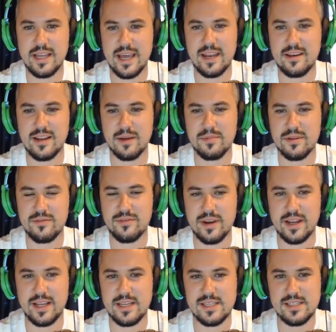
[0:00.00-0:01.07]
get adopted for
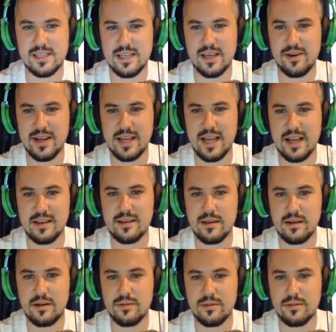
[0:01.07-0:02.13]
ages and now I can't.
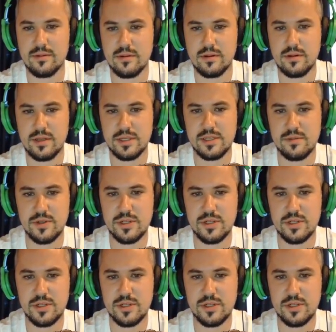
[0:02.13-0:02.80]
Oh, did someone